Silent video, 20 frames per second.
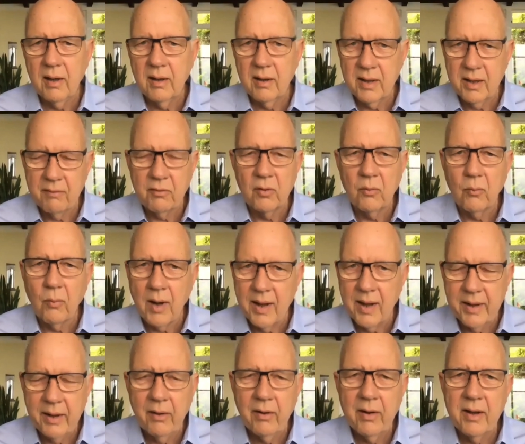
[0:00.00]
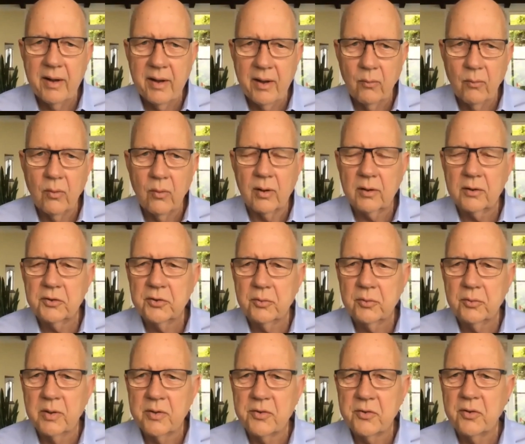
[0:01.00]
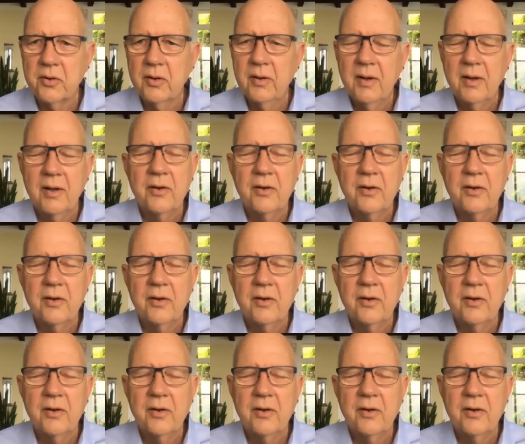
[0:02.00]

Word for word: even wide area networks, which